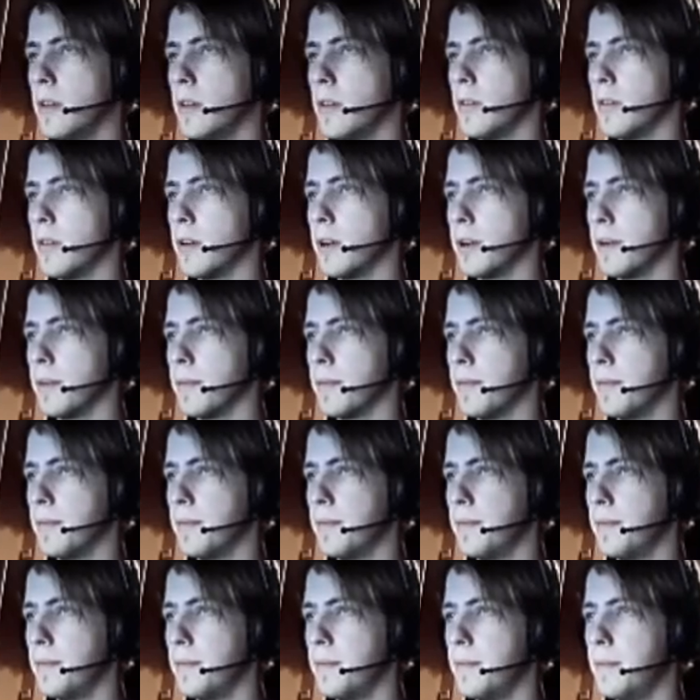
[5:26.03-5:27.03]
Right.
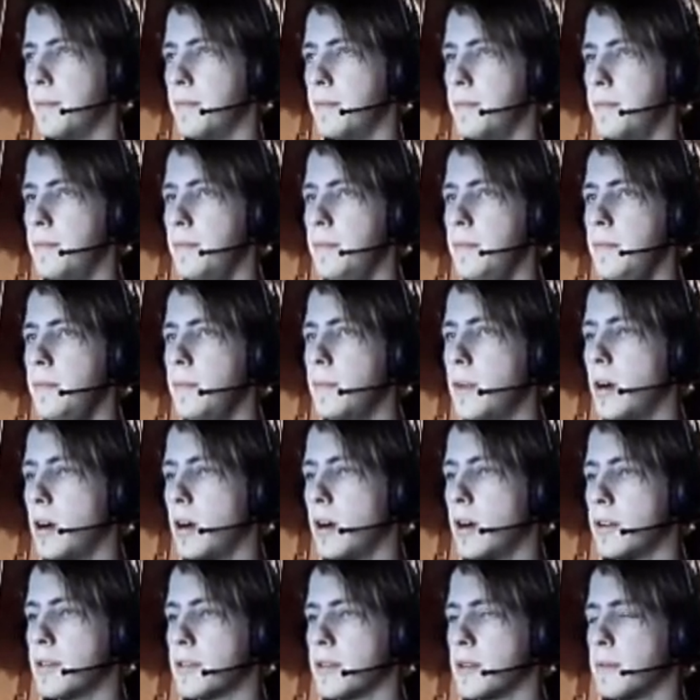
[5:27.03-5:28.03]
Oh,
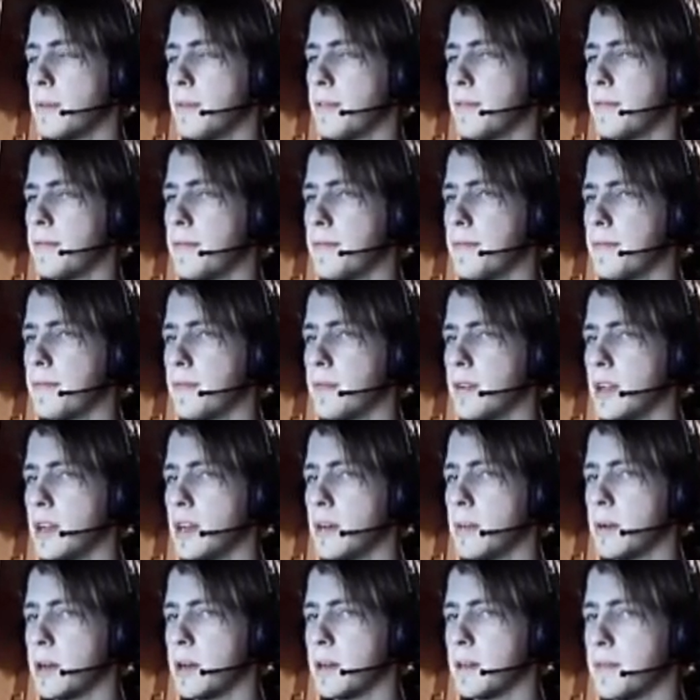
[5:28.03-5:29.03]
how do I get my lighter
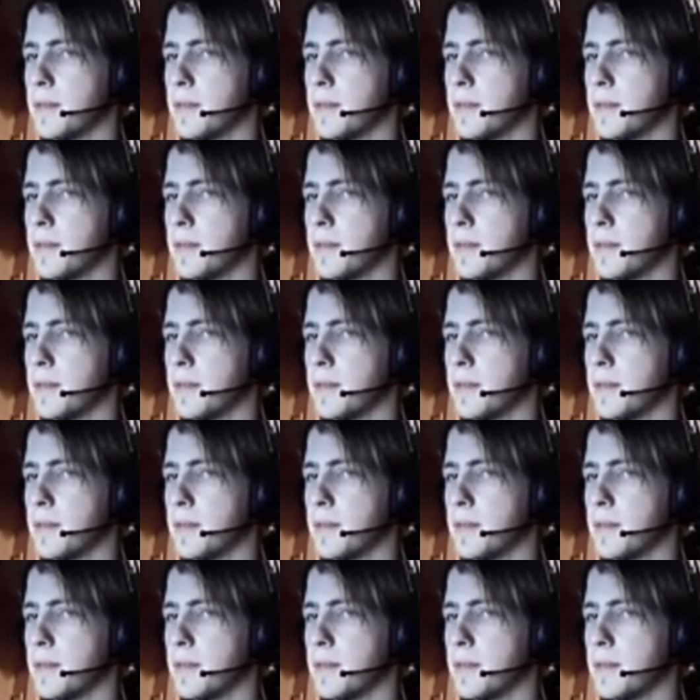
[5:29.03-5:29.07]
back?